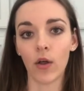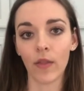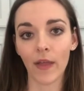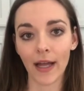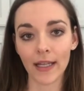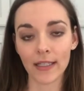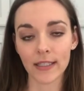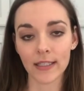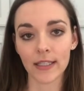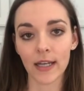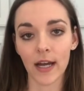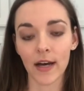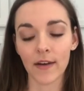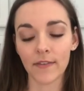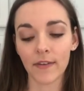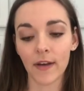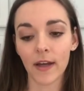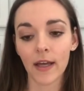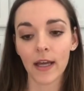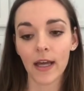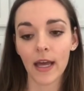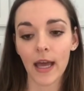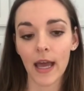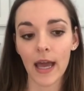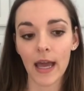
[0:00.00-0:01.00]
all that stuff,
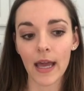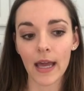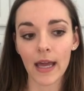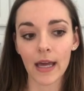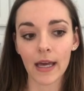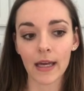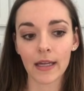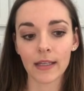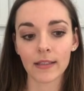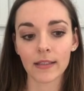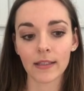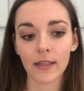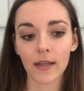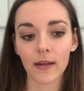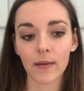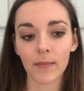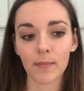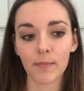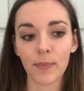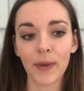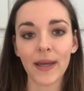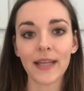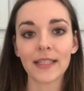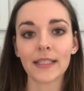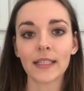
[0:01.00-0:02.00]
and
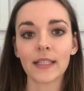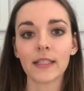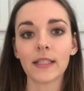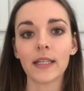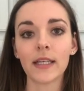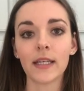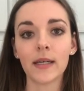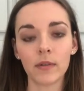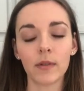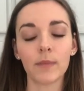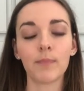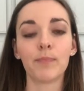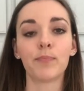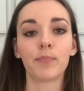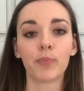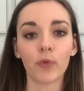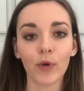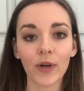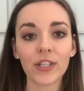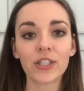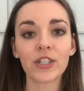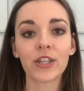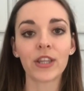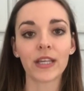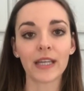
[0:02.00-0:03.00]
basically
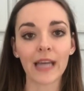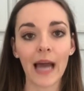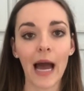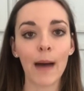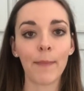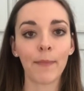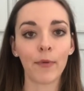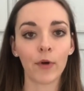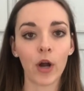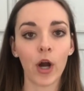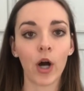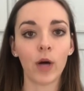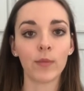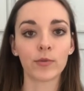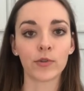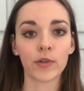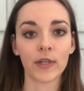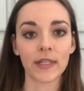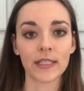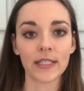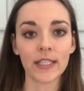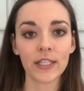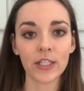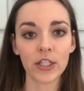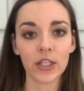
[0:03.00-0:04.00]
bridge the gap or help
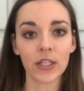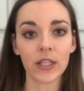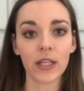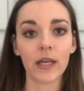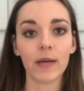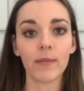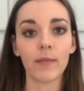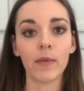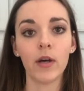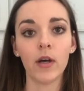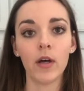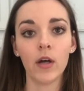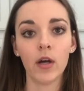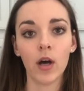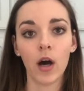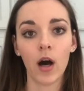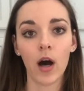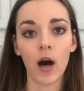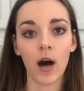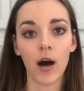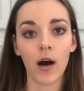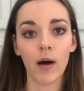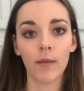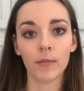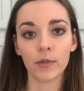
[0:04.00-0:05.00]
transition them
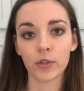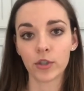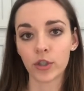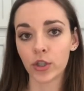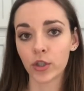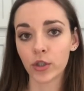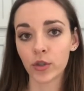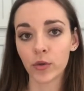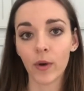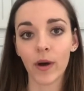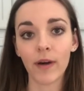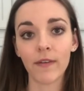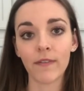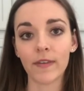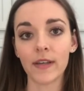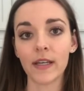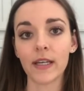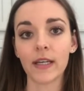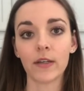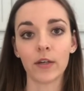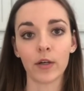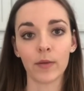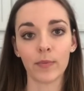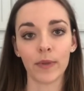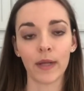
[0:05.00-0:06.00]
to a
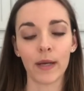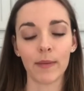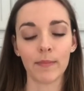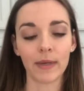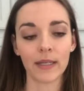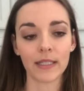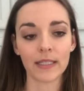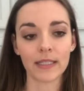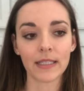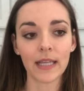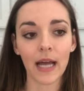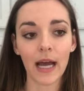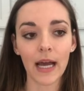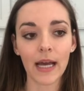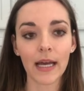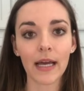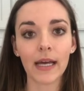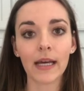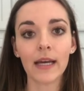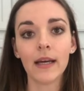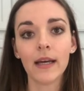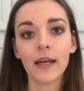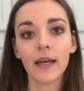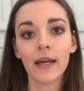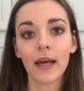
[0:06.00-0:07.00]
vegan or plant-based
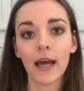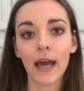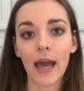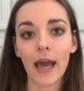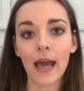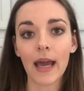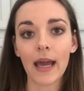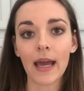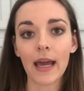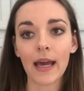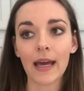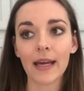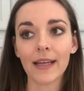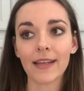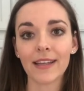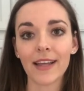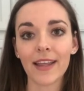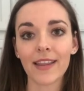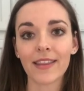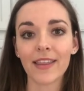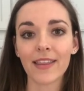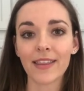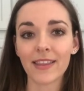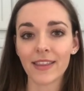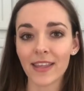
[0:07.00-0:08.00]
diet. And
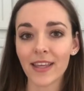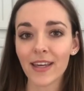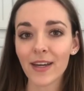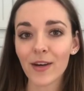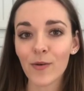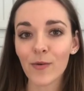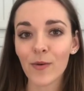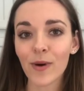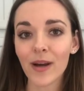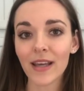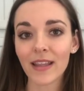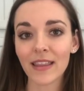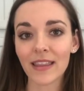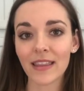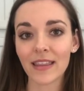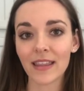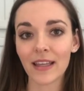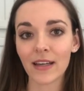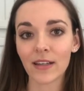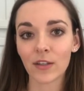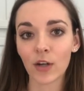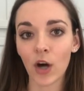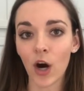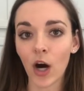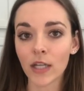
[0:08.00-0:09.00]
the thing with
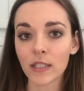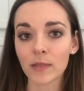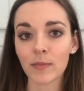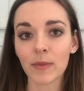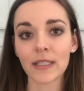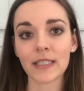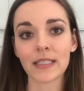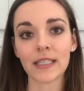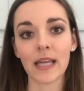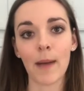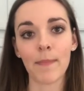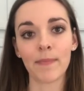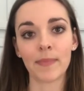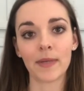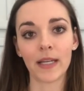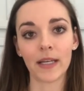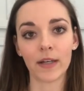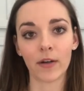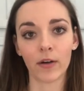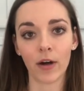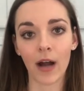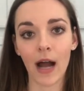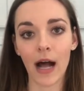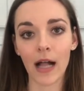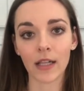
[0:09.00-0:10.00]
Cosmic
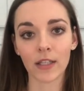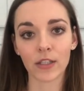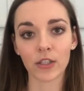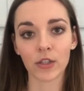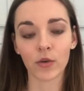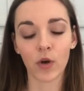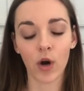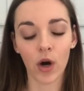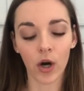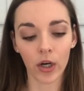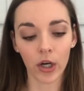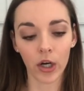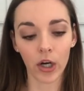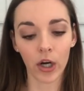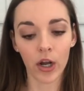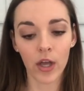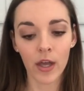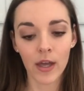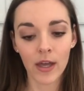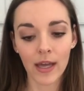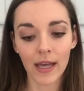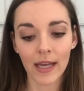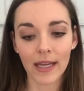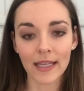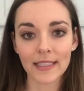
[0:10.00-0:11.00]
Skeptic or Alex O'Connor
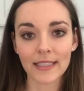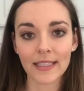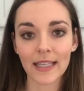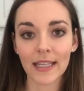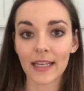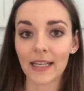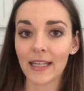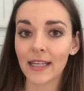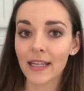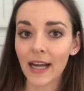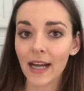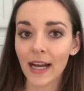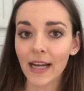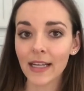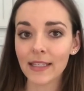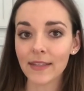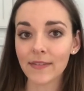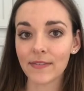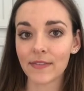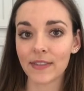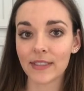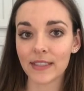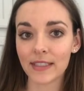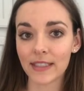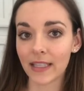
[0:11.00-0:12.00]
is that he kind
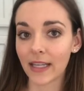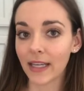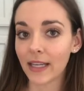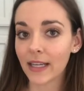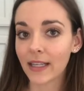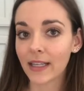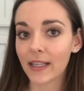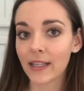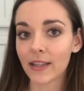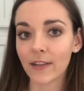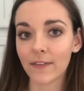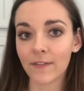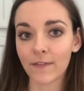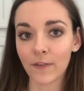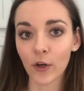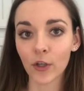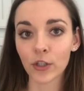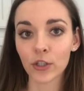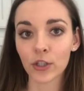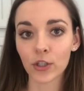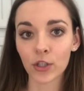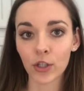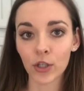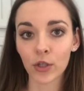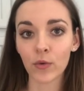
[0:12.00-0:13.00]
of did the
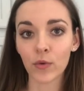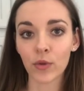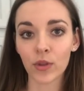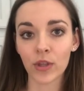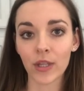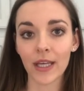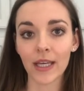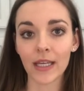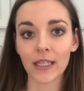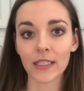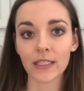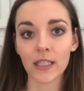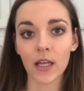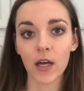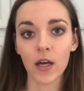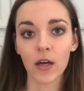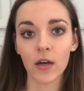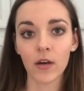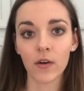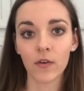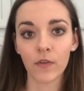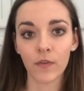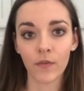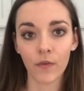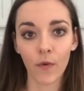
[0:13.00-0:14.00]
first two things
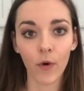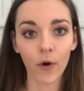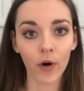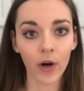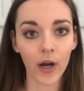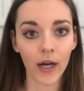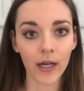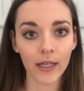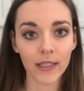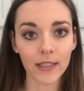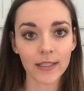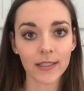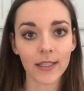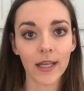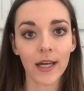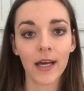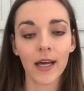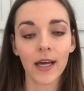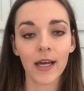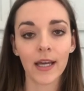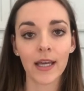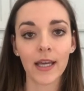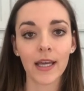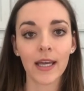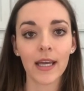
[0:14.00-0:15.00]
for us.
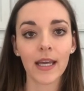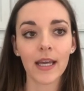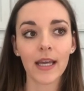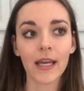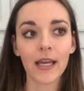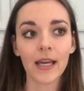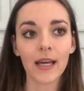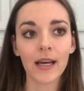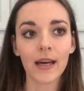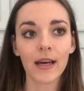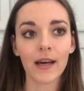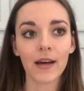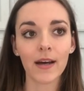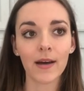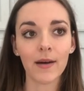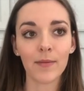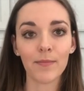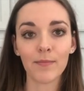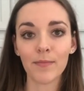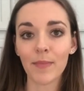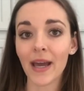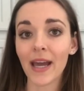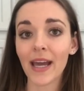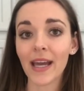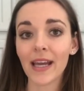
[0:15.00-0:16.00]
He
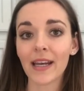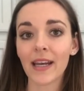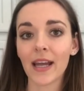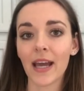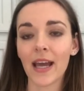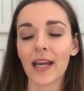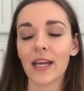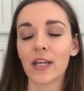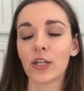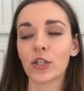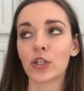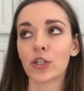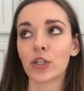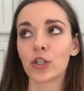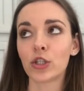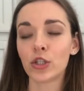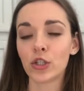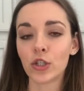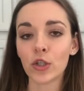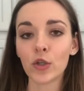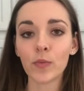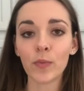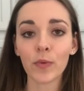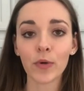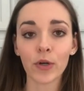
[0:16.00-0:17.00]
made a
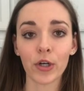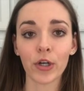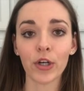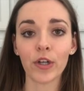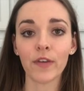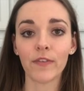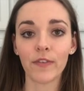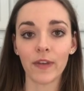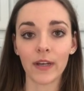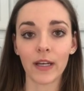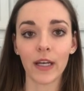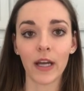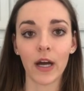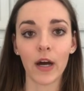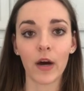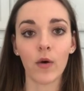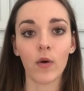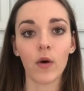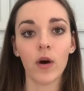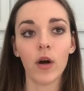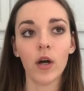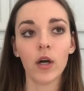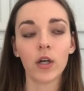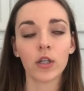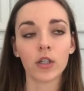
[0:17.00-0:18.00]
super good
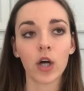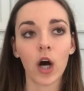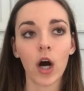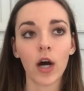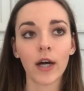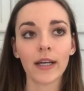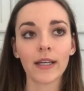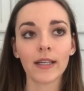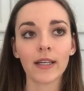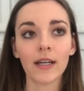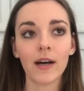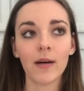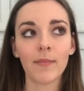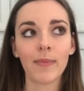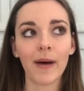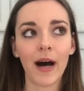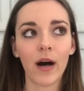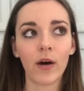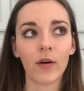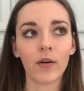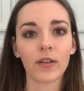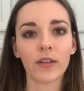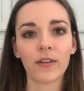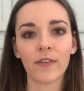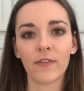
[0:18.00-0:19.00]
video talking
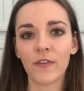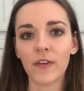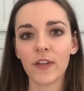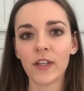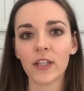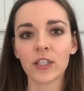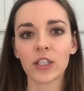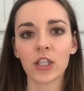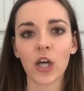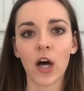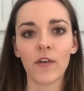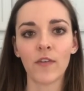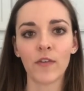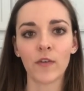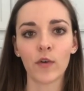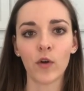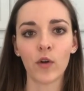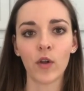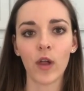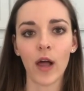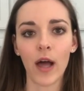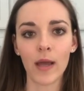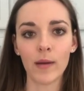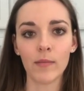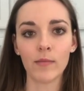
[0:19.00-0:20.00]
about the
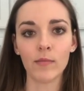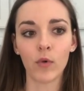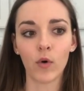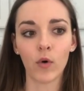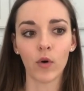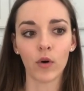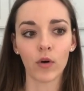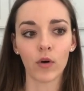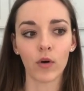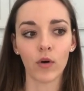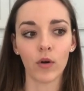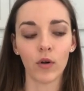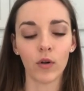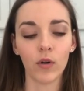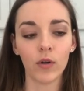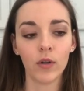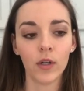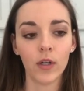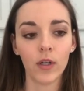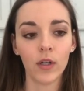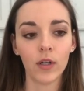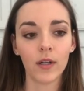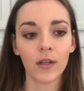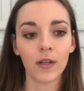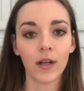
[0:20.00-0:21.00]
philosophical and moral
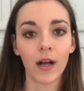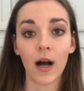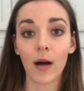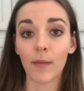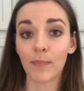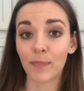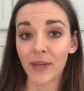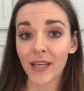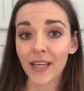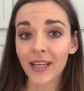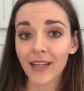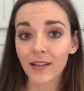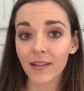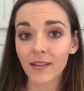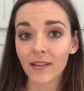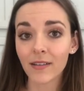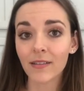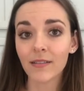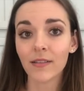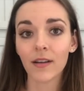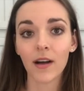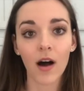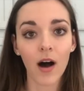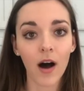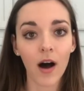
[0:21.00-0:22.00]
appeal